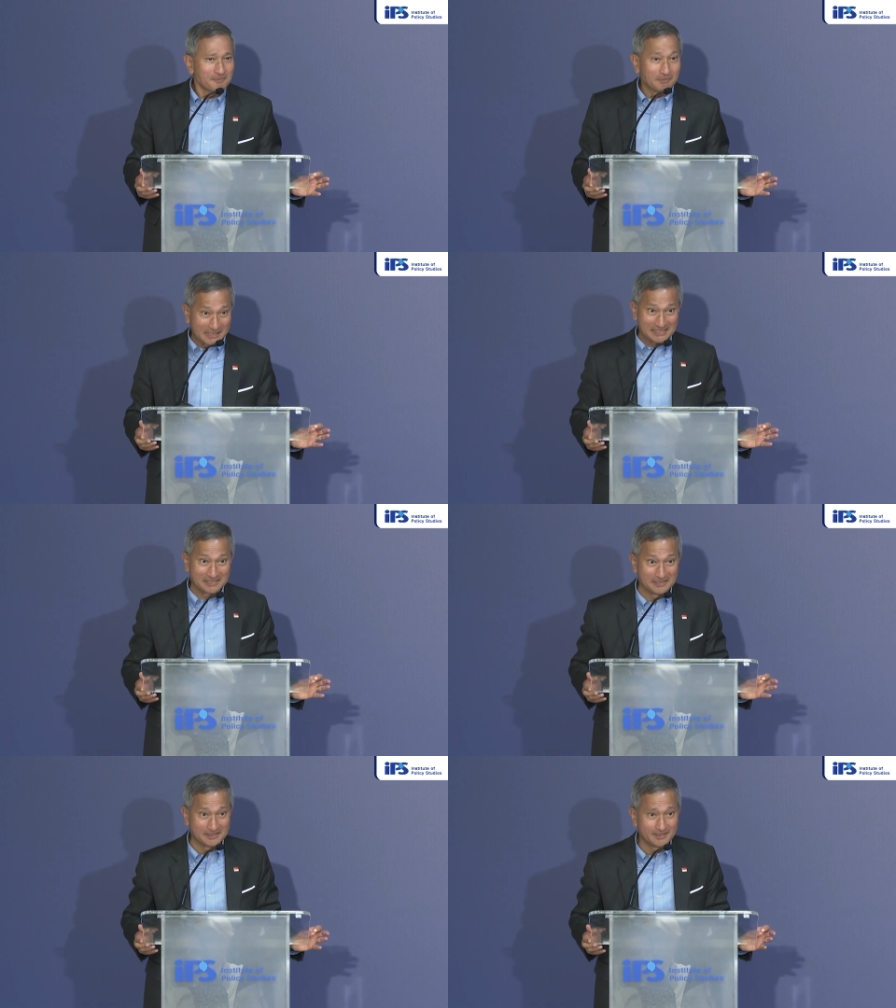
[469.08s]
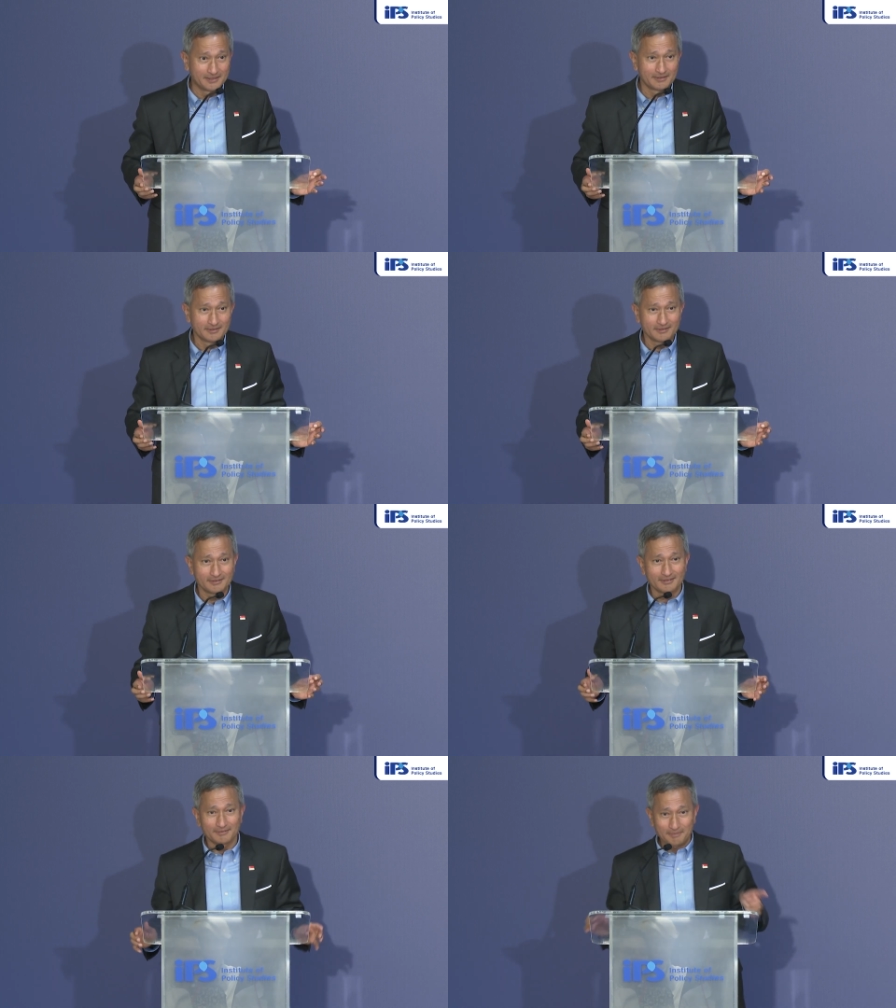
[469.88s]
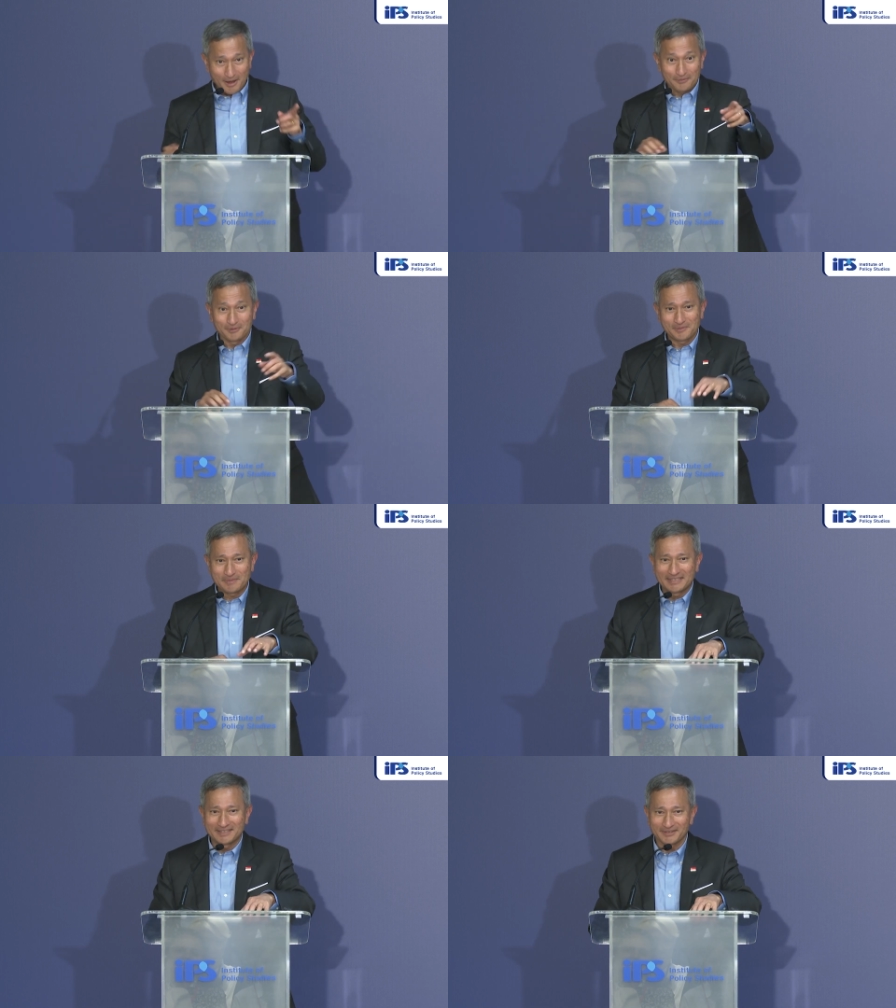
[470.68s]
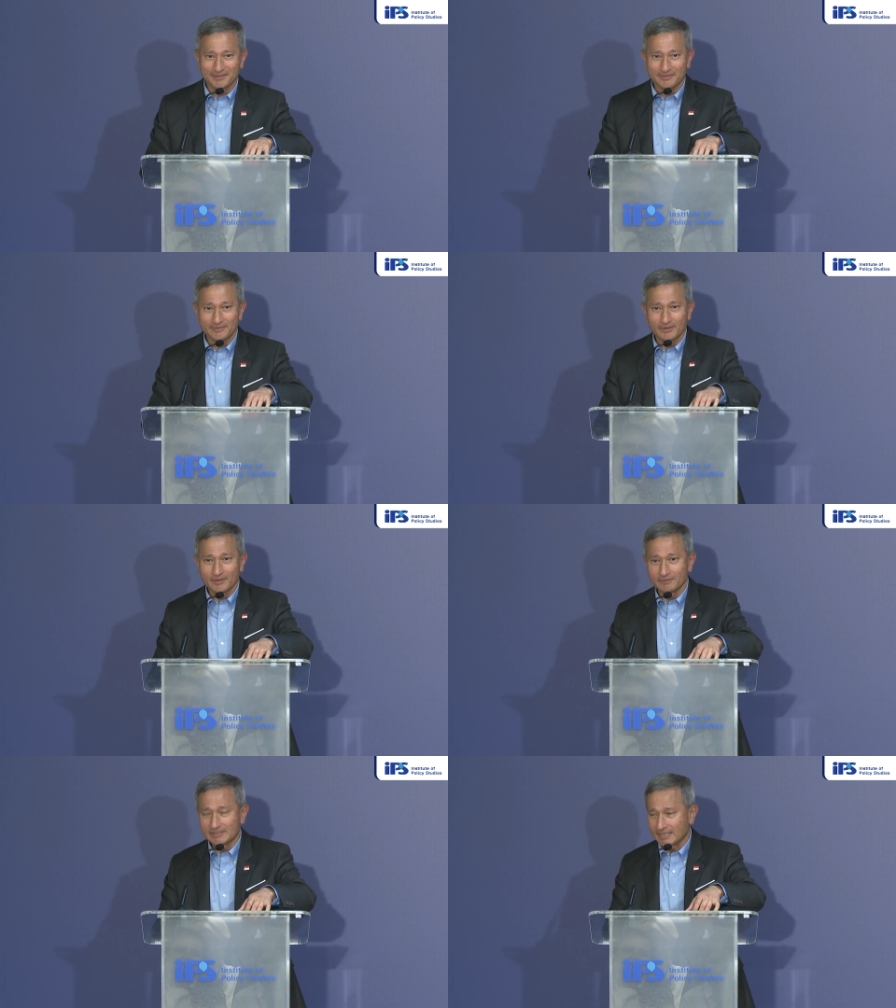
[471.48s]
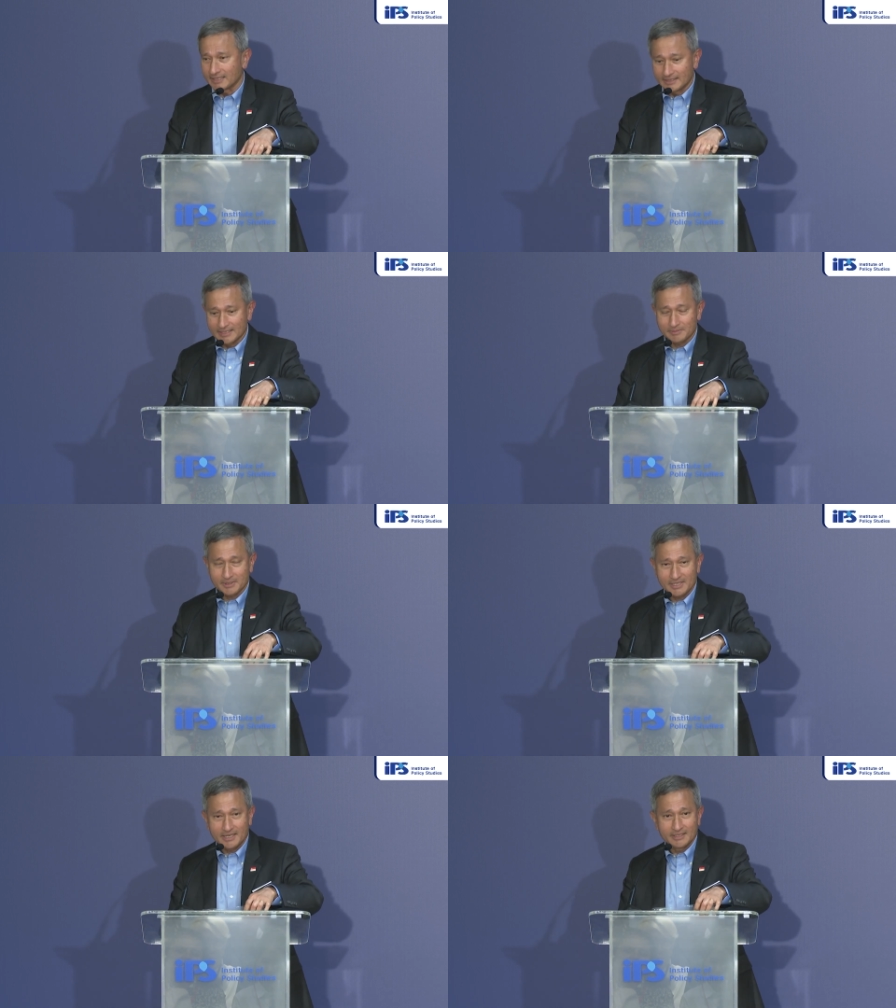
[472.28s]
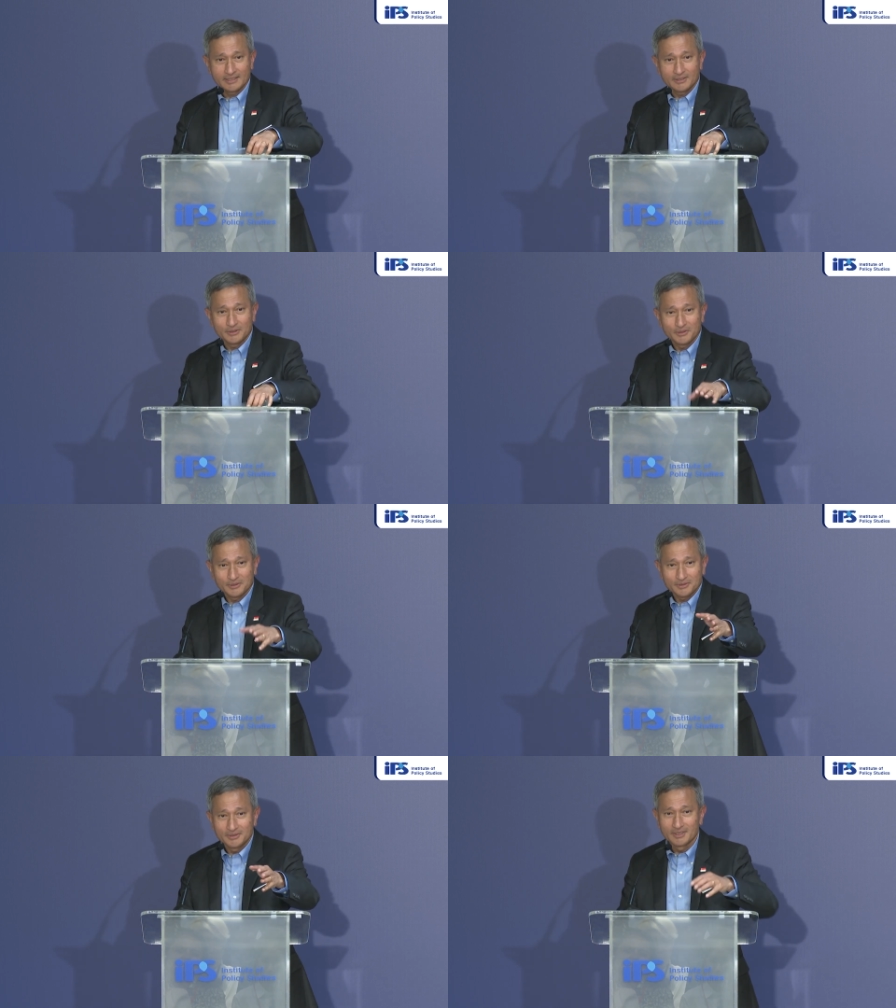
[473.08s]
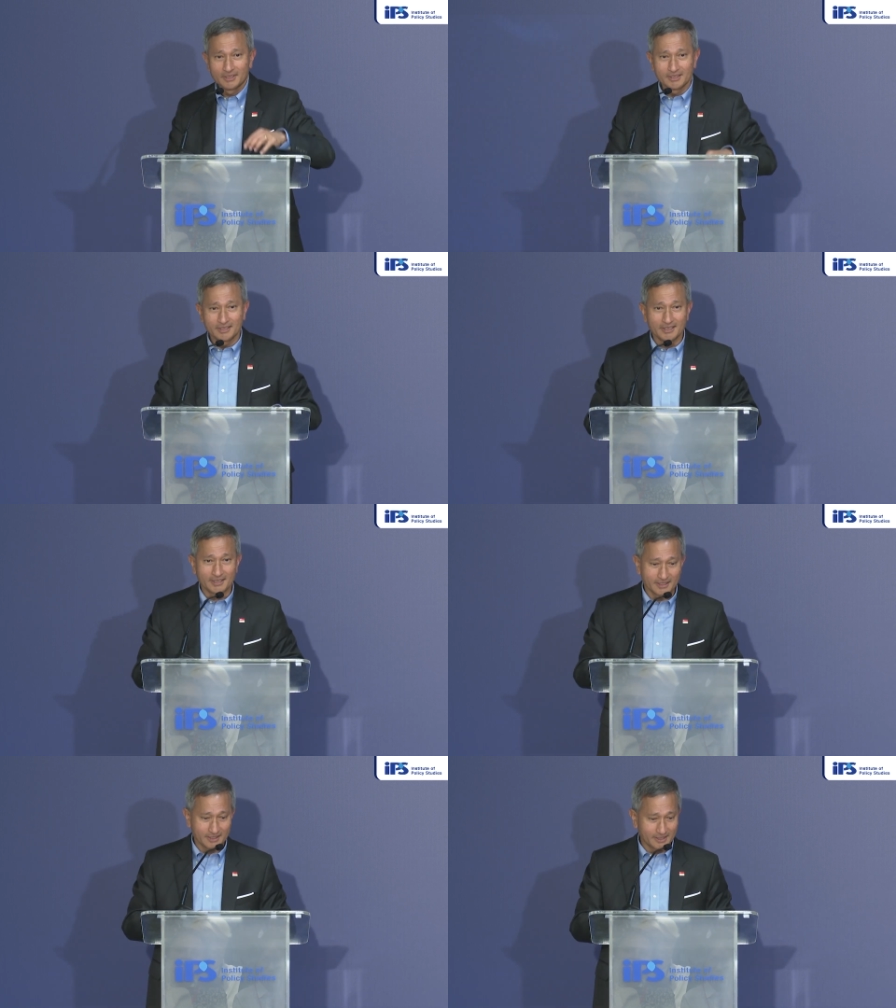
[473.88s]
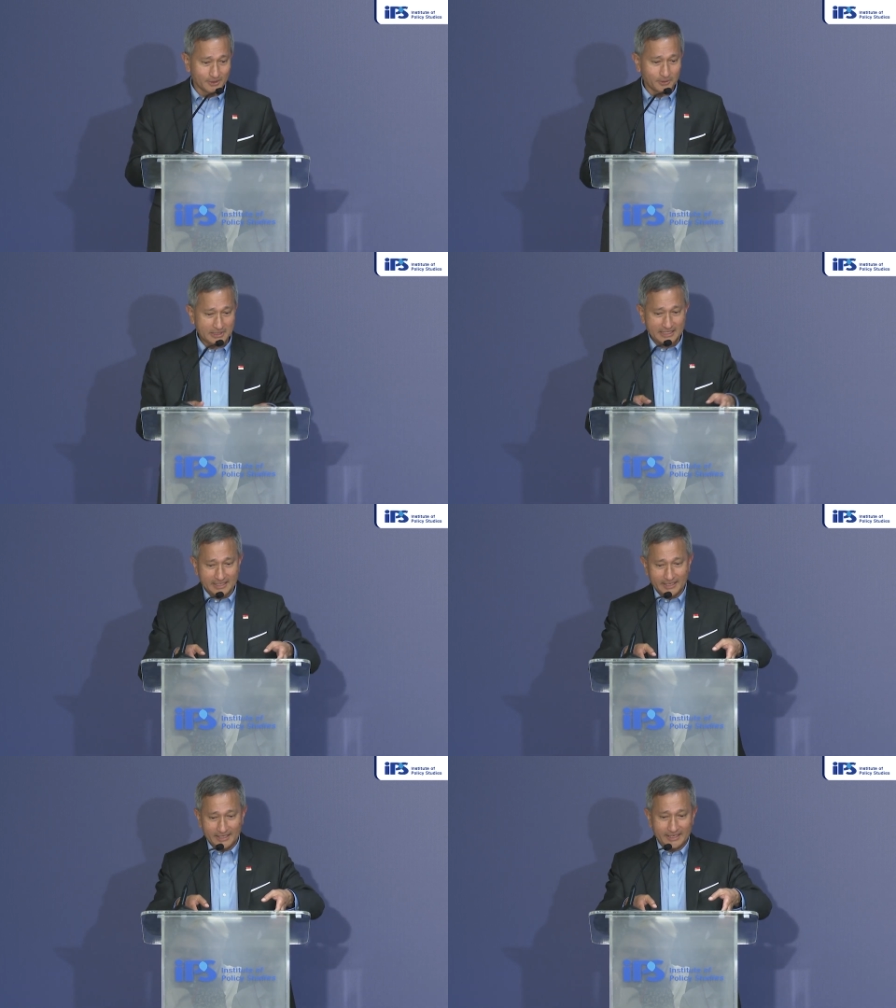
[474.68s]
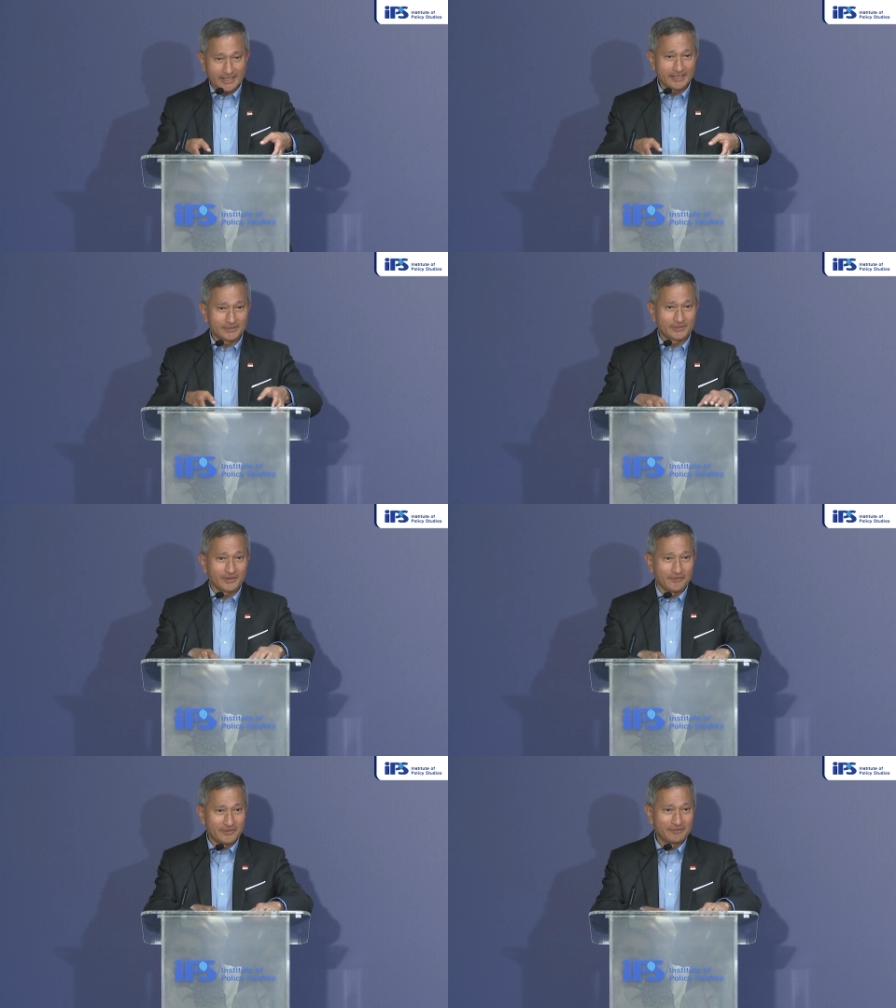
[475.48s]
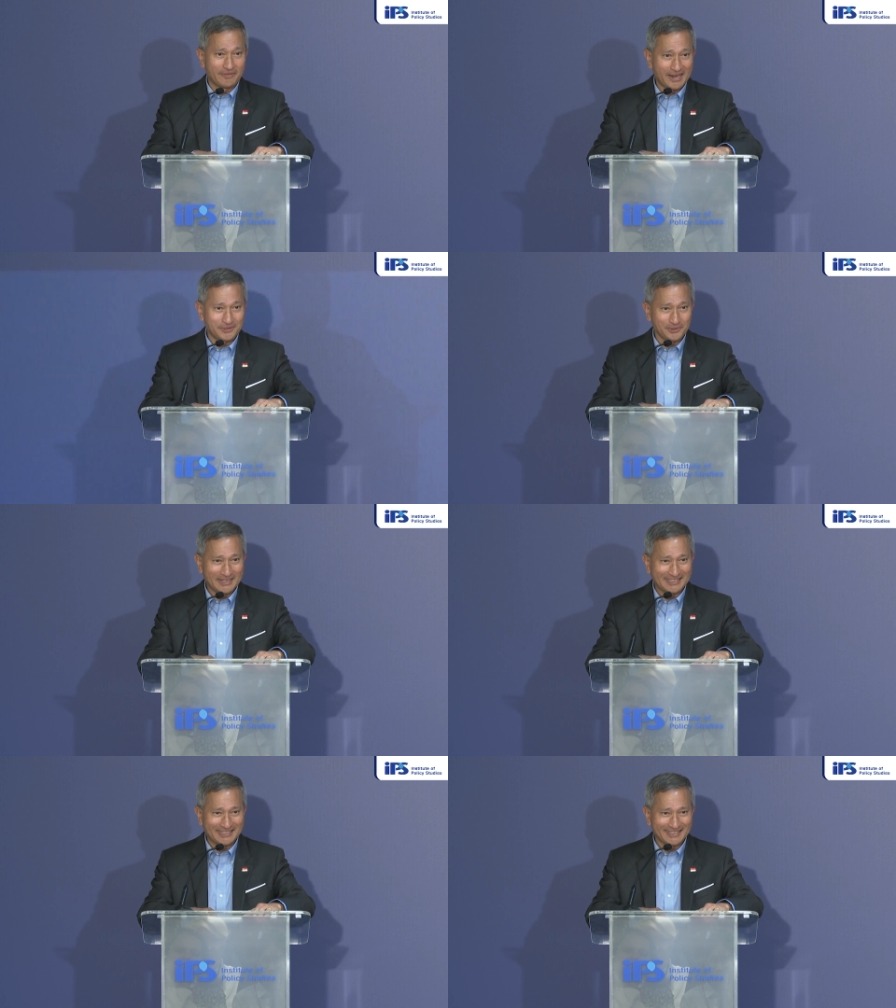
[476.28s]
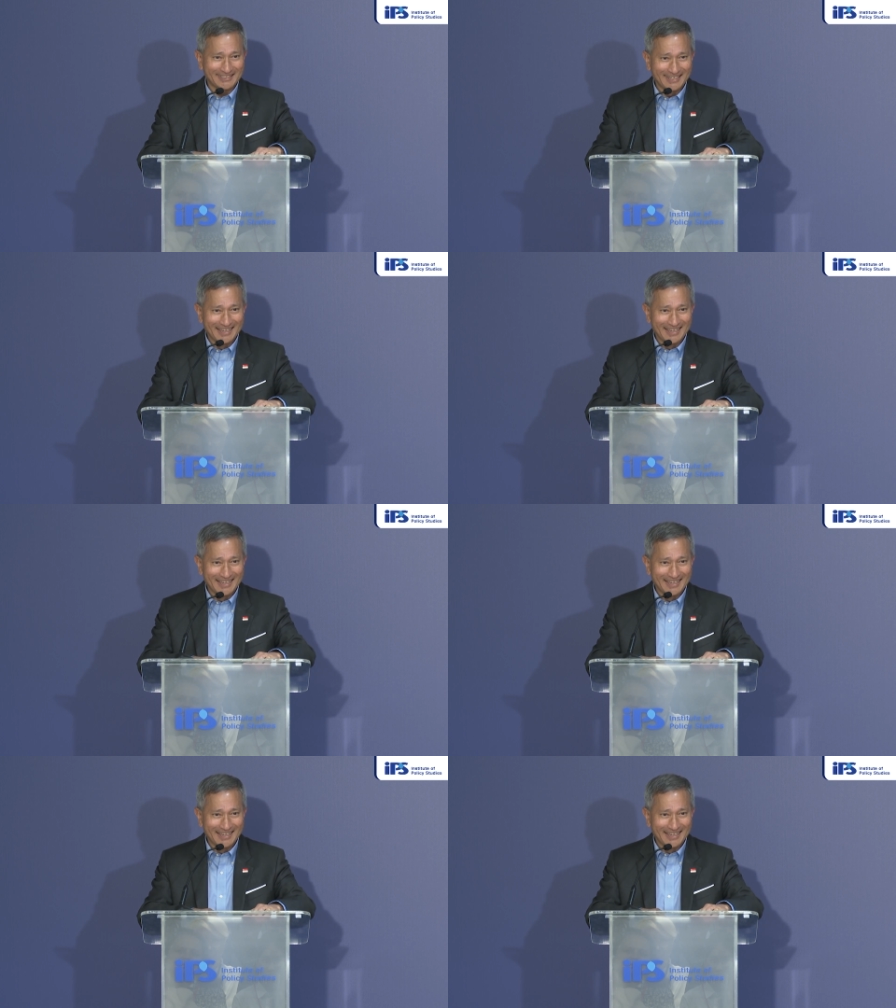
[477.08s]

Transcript: personal, powerful speech of Janadas, because I didn't know Noeleen at an age of infatuation.